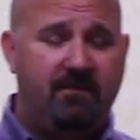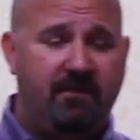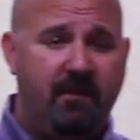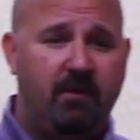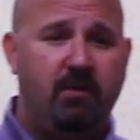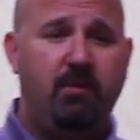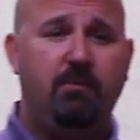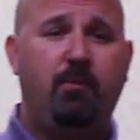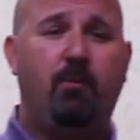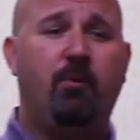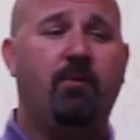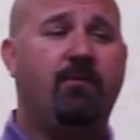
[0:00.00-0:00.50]

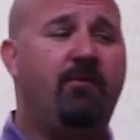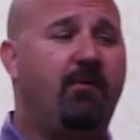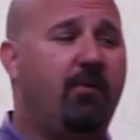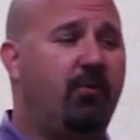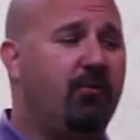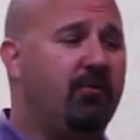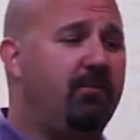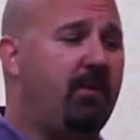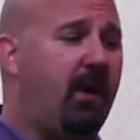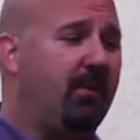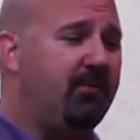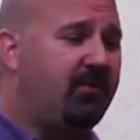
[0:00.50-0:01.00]
Very important for
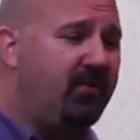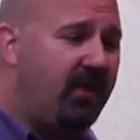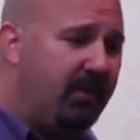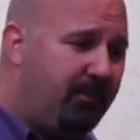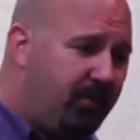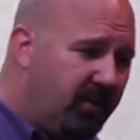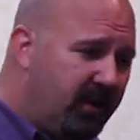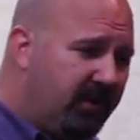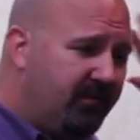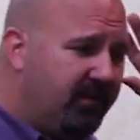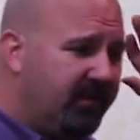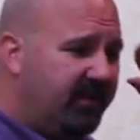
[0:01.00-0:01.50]
those moms. So they
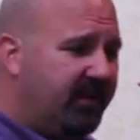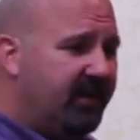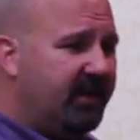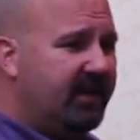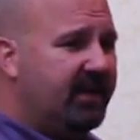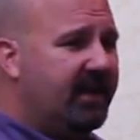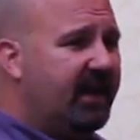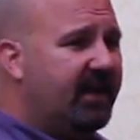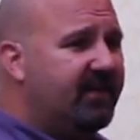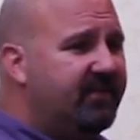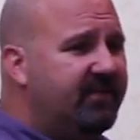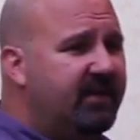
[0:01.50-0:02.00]
put everything
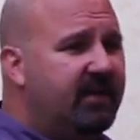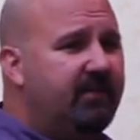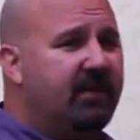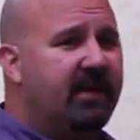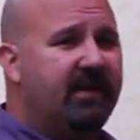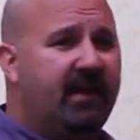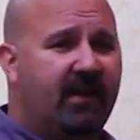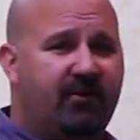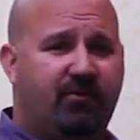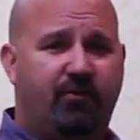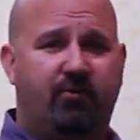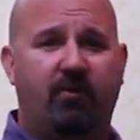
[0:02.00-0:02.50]
in the
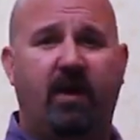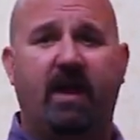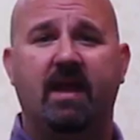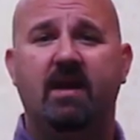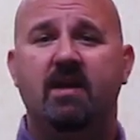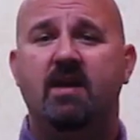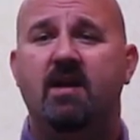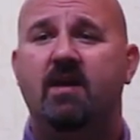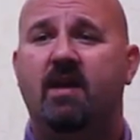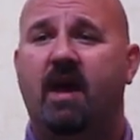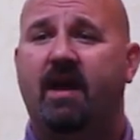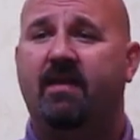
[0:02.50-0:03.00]
XDB. That's great.
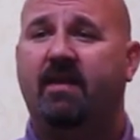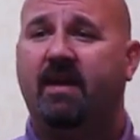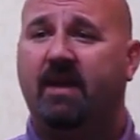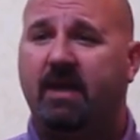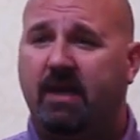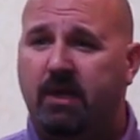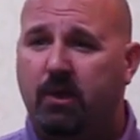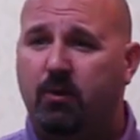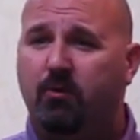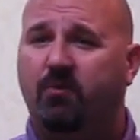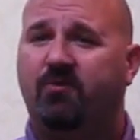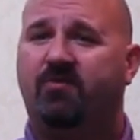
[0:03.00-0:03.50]
And then
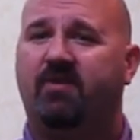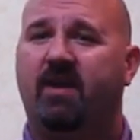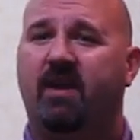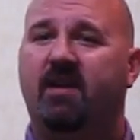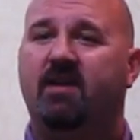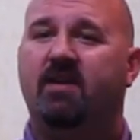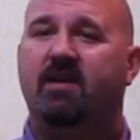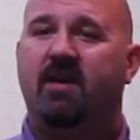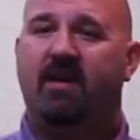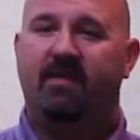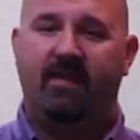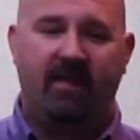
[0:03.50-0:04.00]
they used
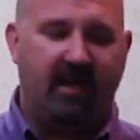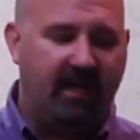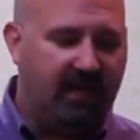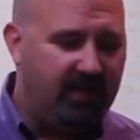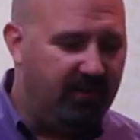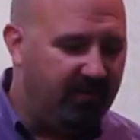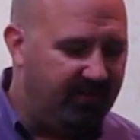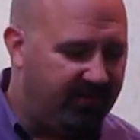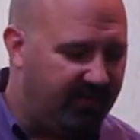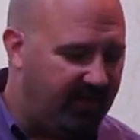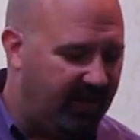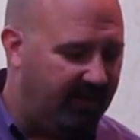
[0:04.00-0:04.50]
it. And then they
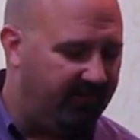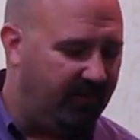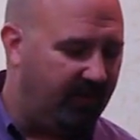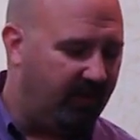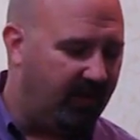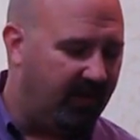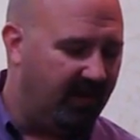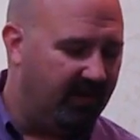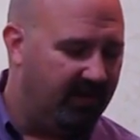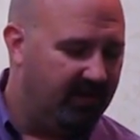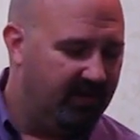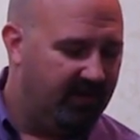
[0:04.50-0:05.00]
used it
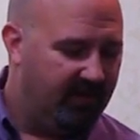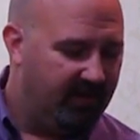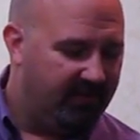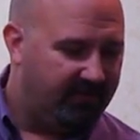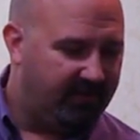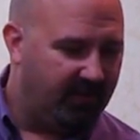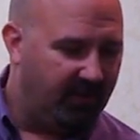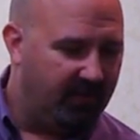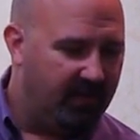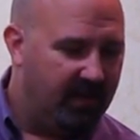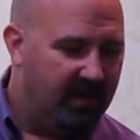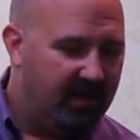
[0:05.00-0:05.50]
everywhere.
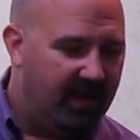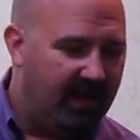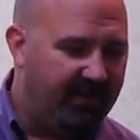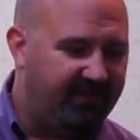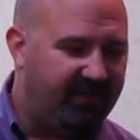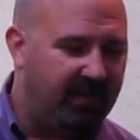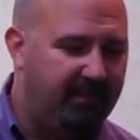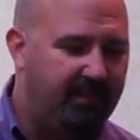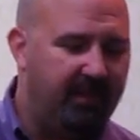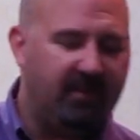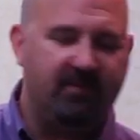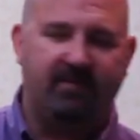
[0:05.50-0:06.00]
So
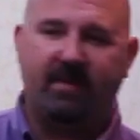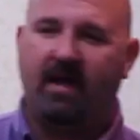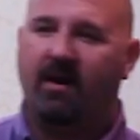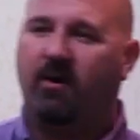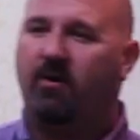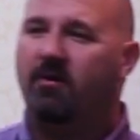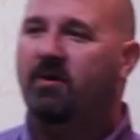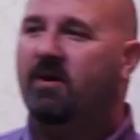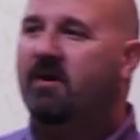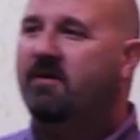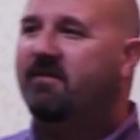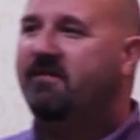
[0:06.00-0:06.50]
as they built
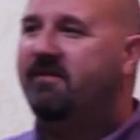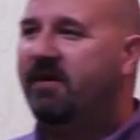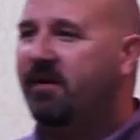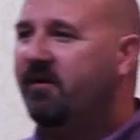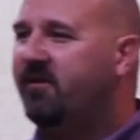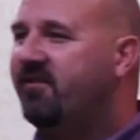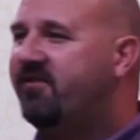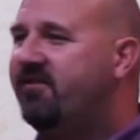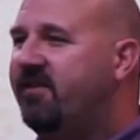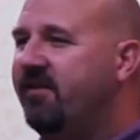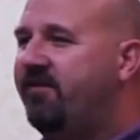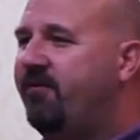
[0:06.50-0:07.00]
out
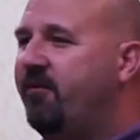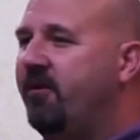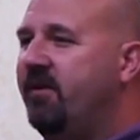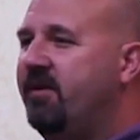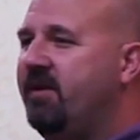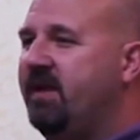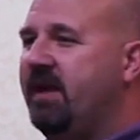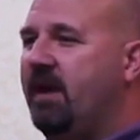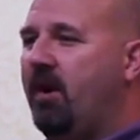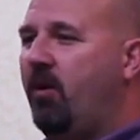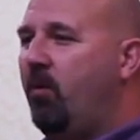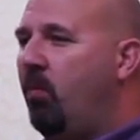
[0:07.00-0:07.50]
various
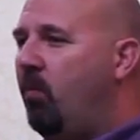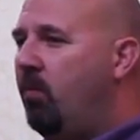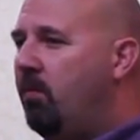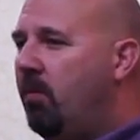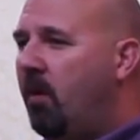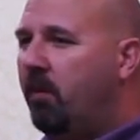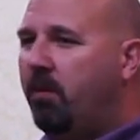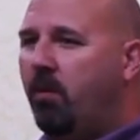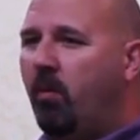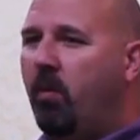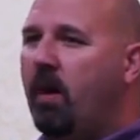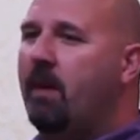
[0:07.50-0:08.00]
different,
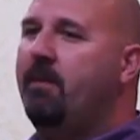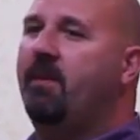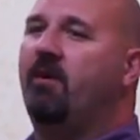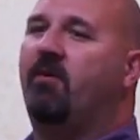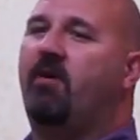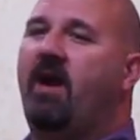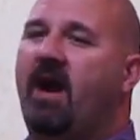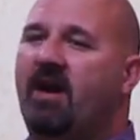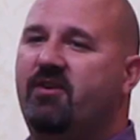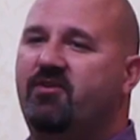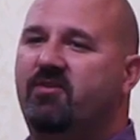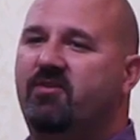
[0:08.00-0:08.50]
mobile web
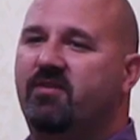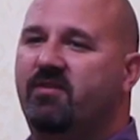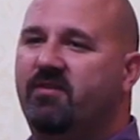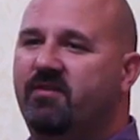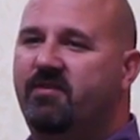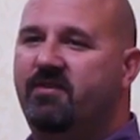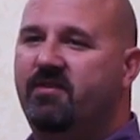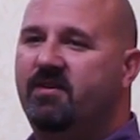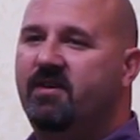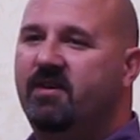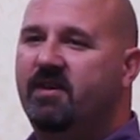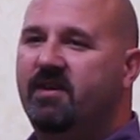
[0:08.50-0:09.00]

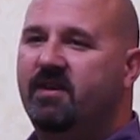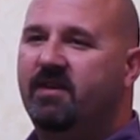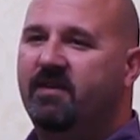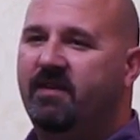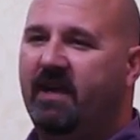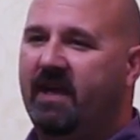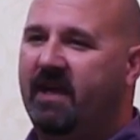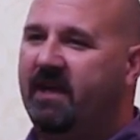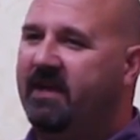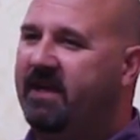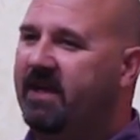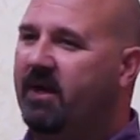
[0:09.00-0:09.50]
interactions,
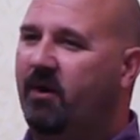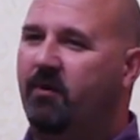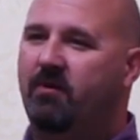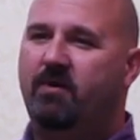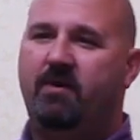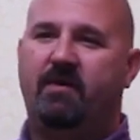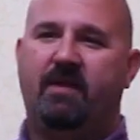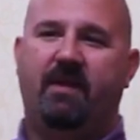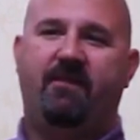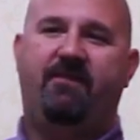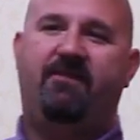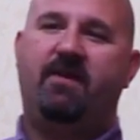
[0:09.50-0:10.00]
they
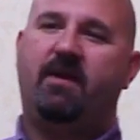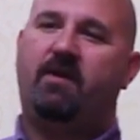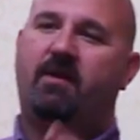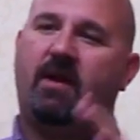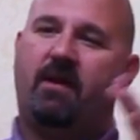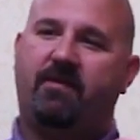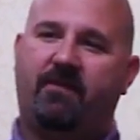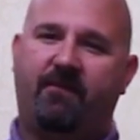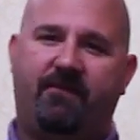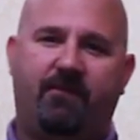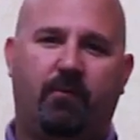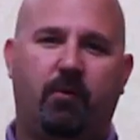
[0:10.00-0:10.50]
figured
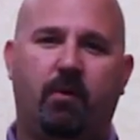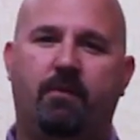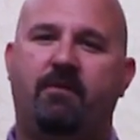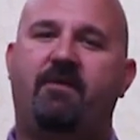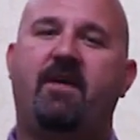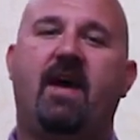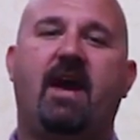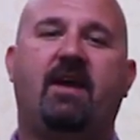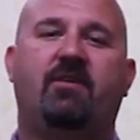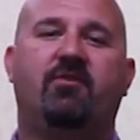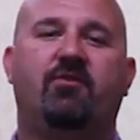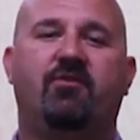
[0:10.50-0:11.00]
out the form
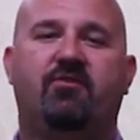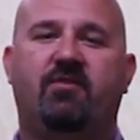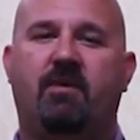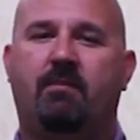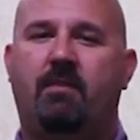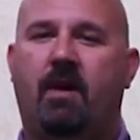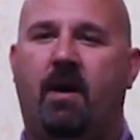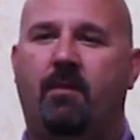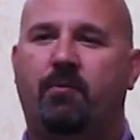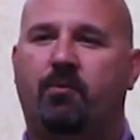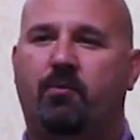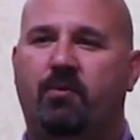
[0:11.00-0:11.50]
factors
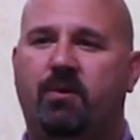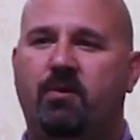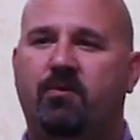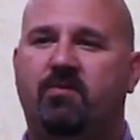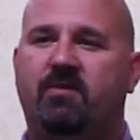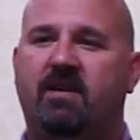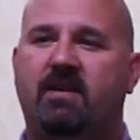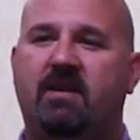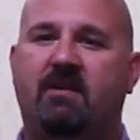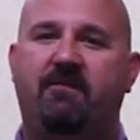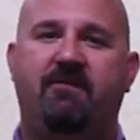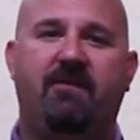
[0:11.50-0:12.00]
that moms were
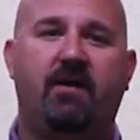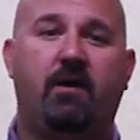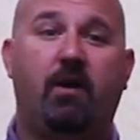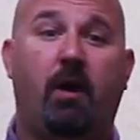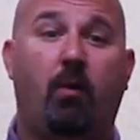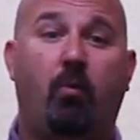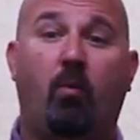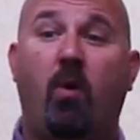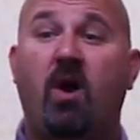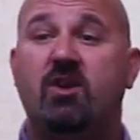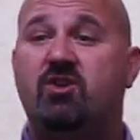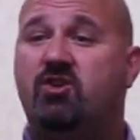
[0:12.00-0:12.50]
using. They figured
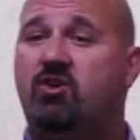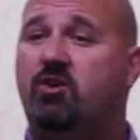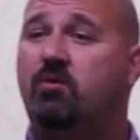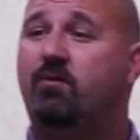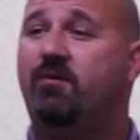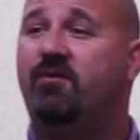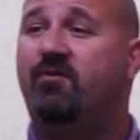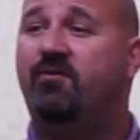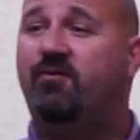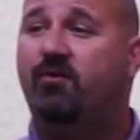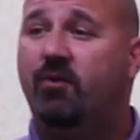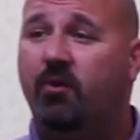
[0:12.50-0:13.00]
out what she
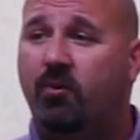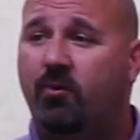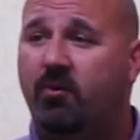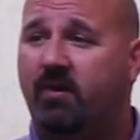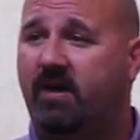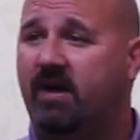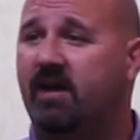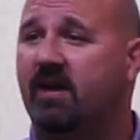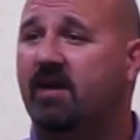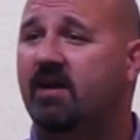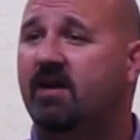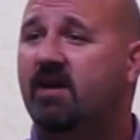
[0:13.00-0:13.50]
was
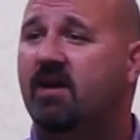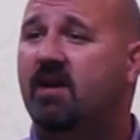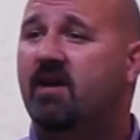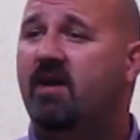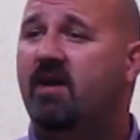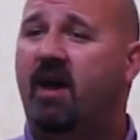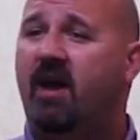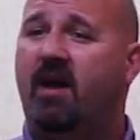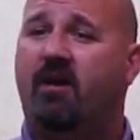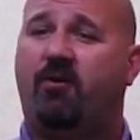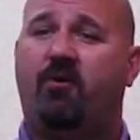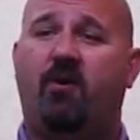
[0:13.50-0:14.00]
doing
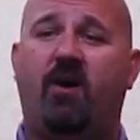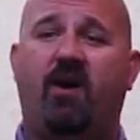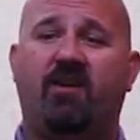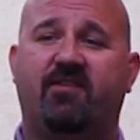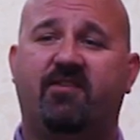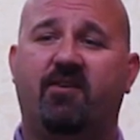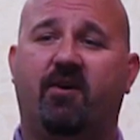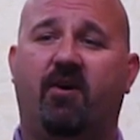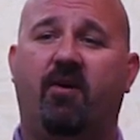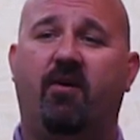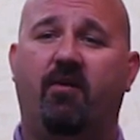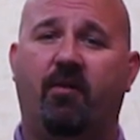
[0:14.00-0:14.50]

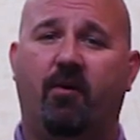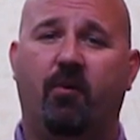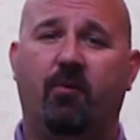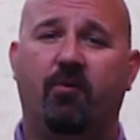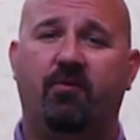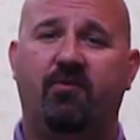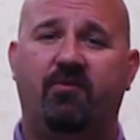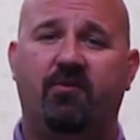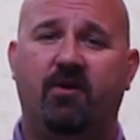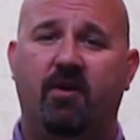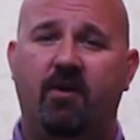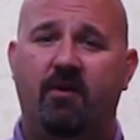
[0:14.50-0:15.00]
across all
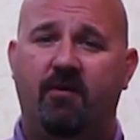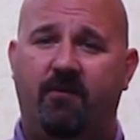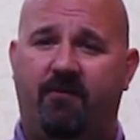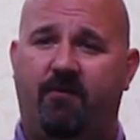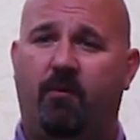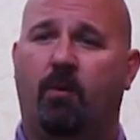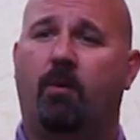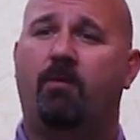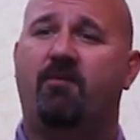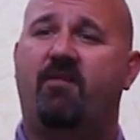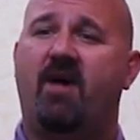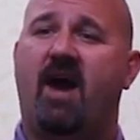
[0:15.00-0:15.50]
those
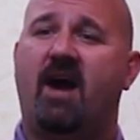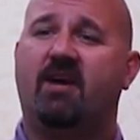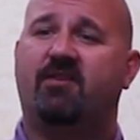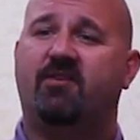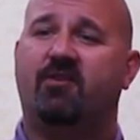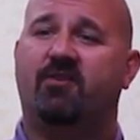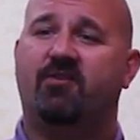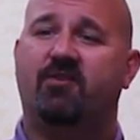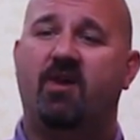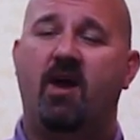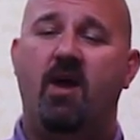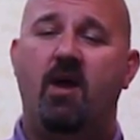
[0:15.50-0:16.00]
form
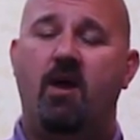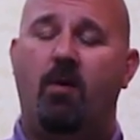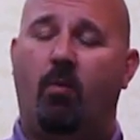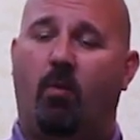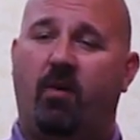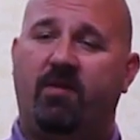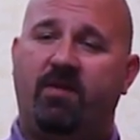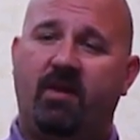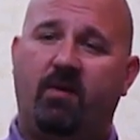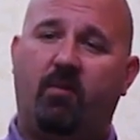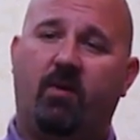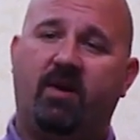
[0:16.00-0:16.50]
factors,
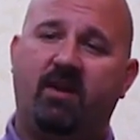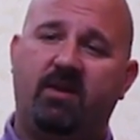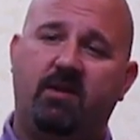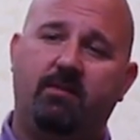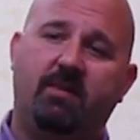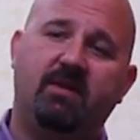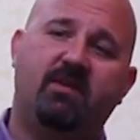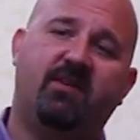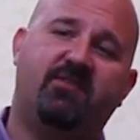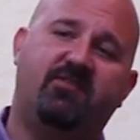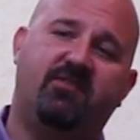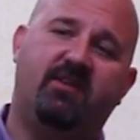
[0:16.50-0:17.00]
what they wanted to
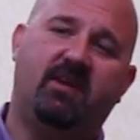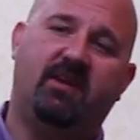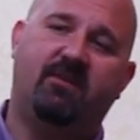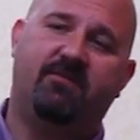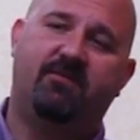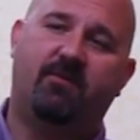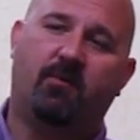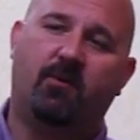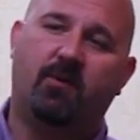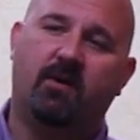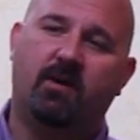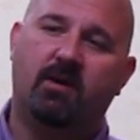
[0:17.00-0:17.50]
be listening
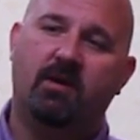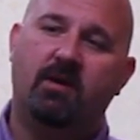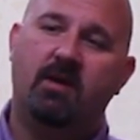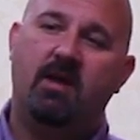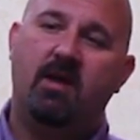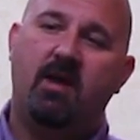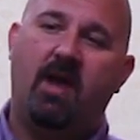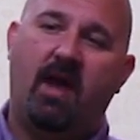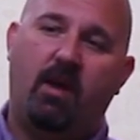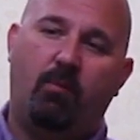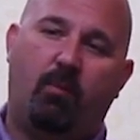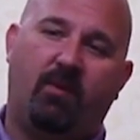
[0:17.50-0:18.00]
for,
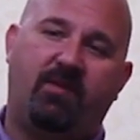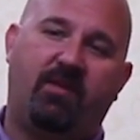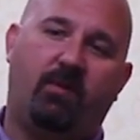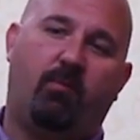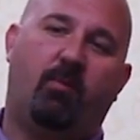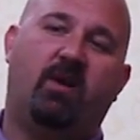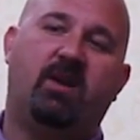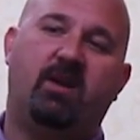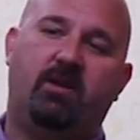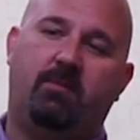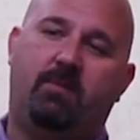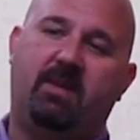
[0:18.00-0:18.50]
and what they
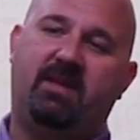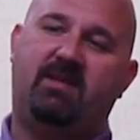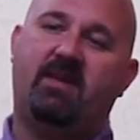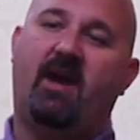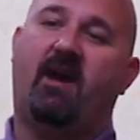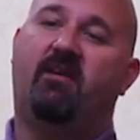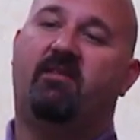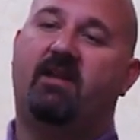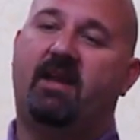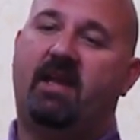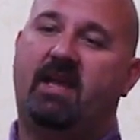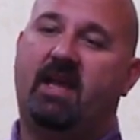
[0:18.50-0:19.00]
wanted to be
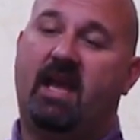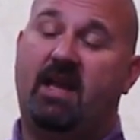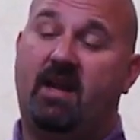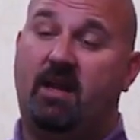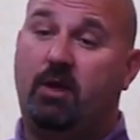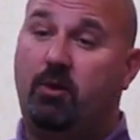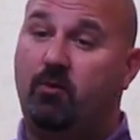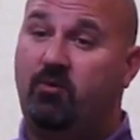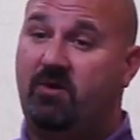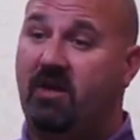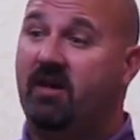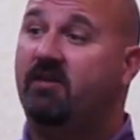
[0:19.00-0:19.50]
telling in a
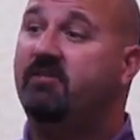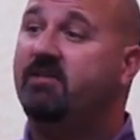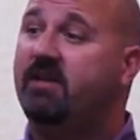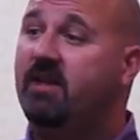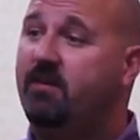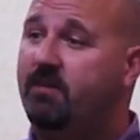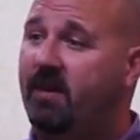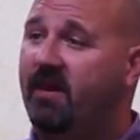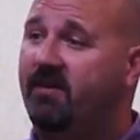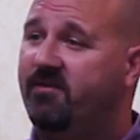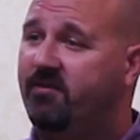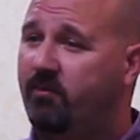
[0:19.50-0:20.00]

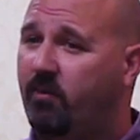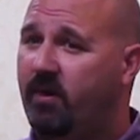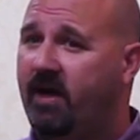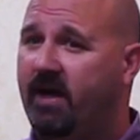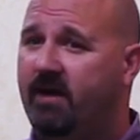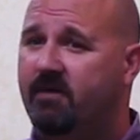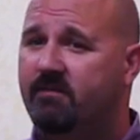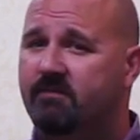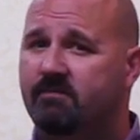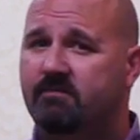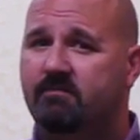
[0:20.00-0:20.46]
utility-based way.